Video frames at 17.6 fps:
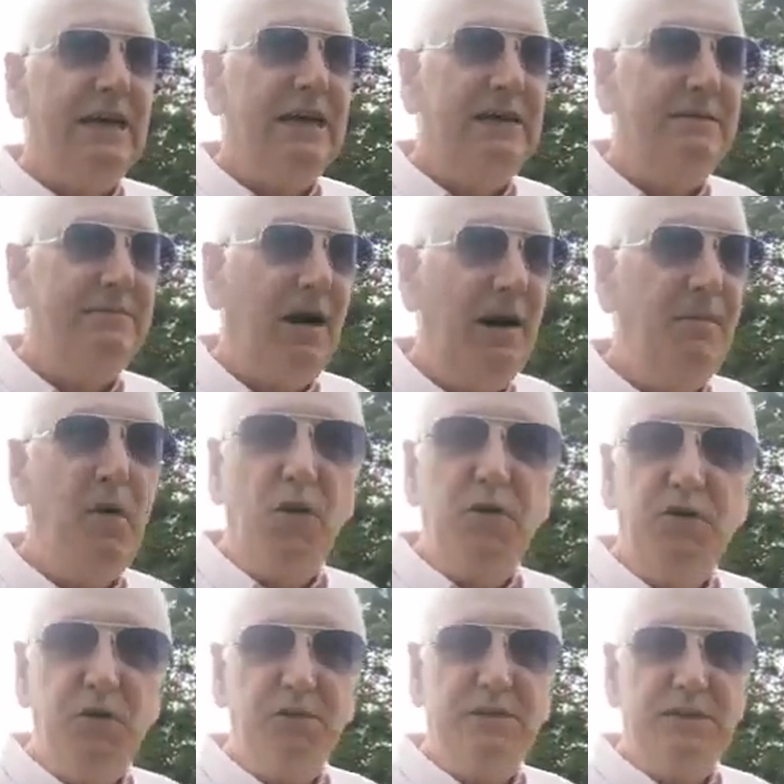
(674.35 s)
I'm
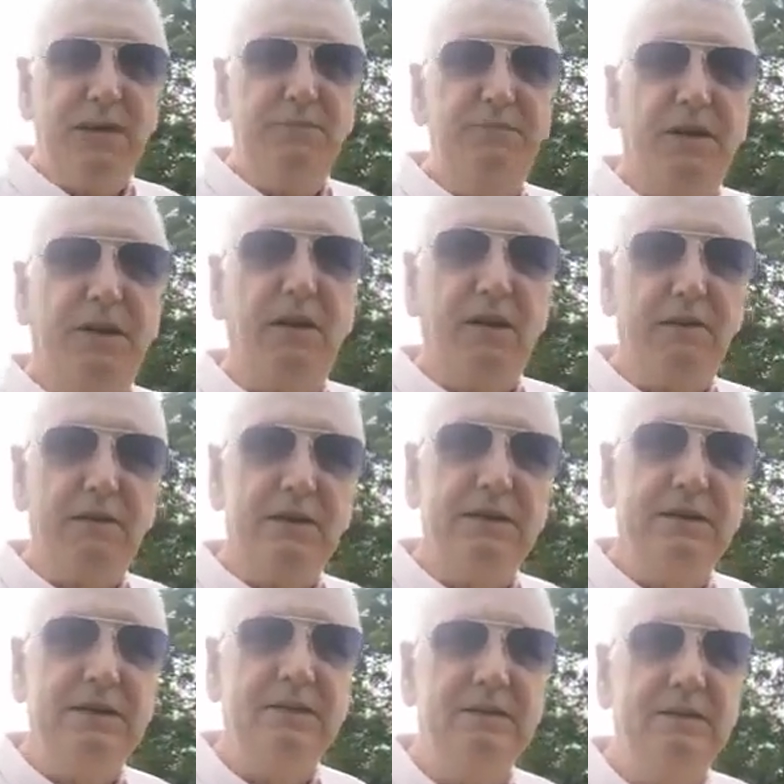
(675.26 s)
on till 7
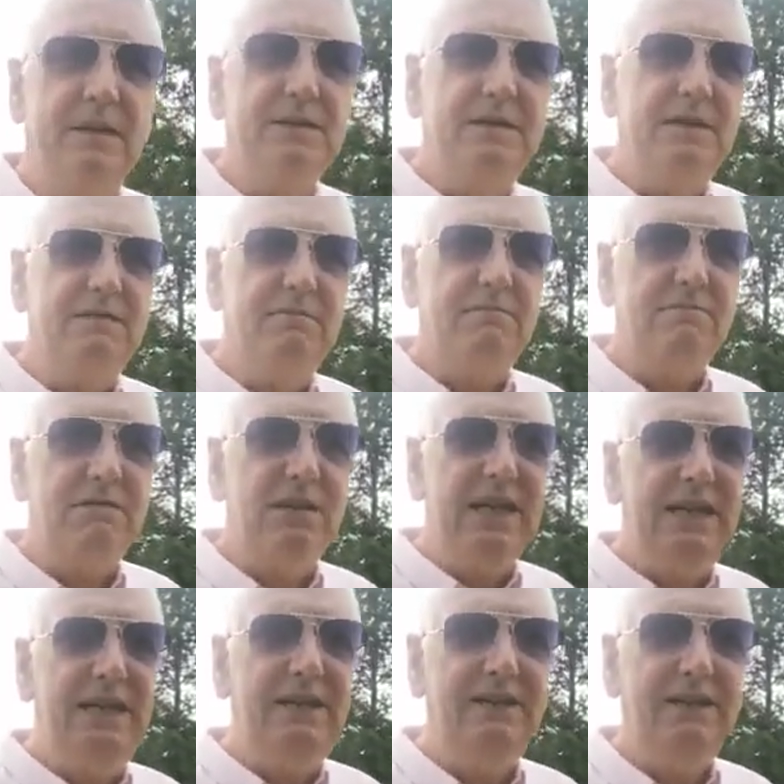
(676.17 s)
o'clock. I said,
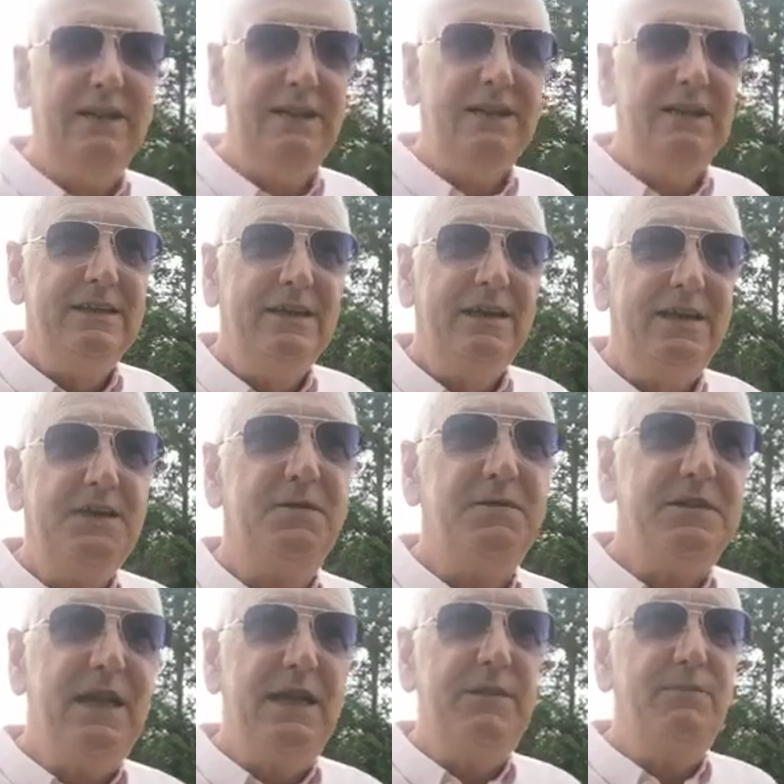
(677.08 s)
really? And
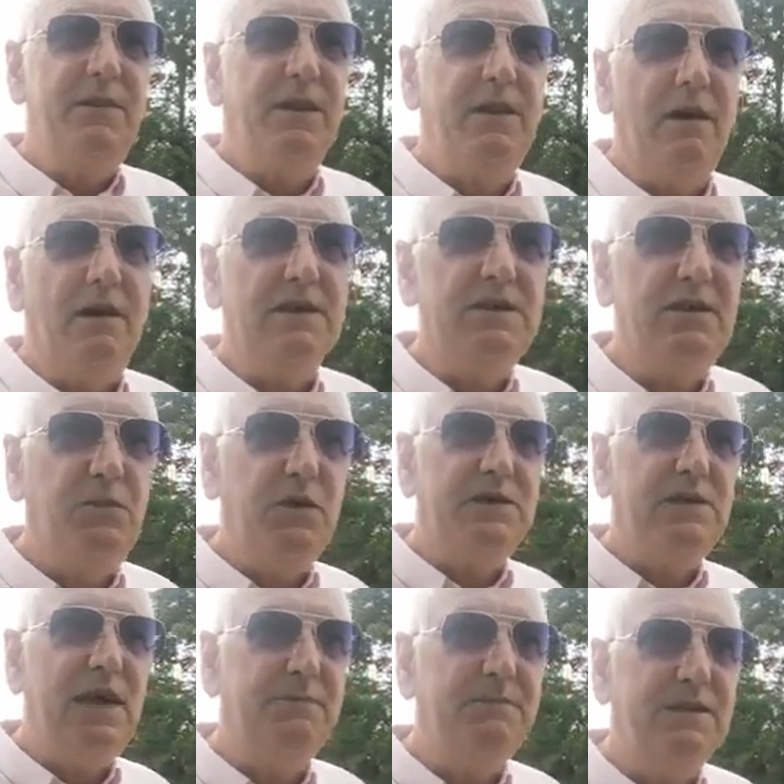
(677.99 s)
this was 11 o'clock. I
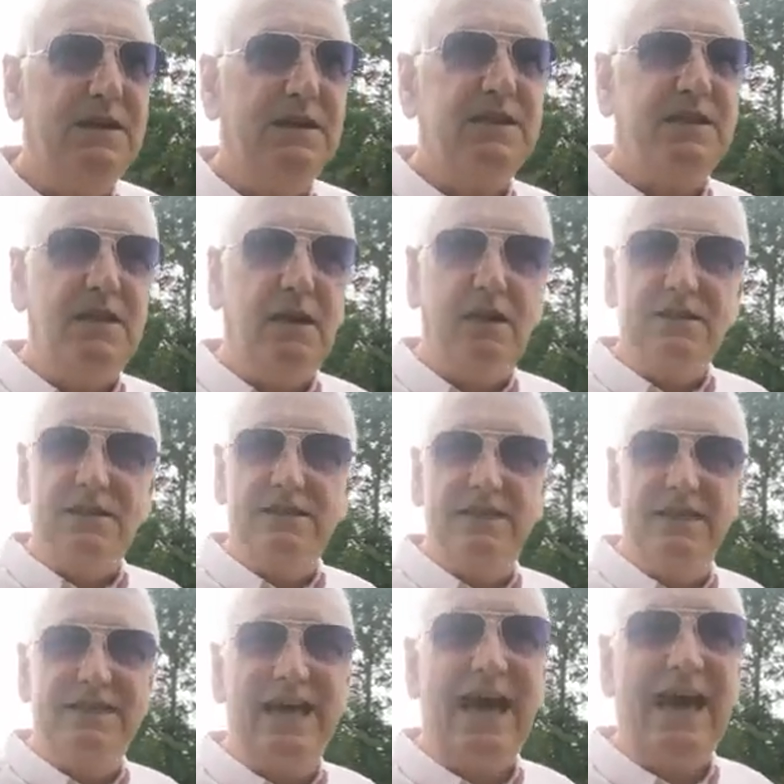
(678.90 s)
said, what time did you start?
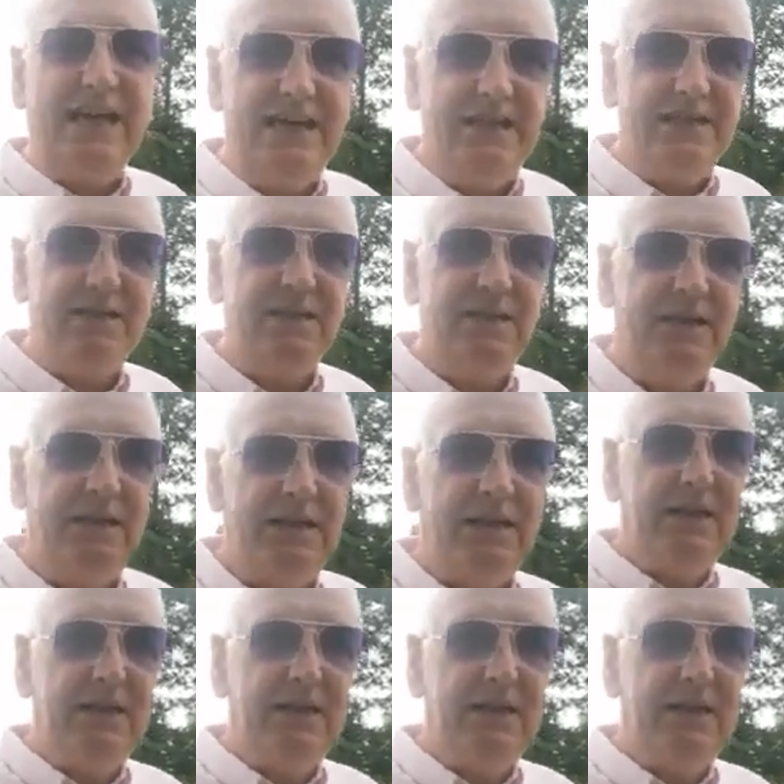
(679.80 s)
She said, 8.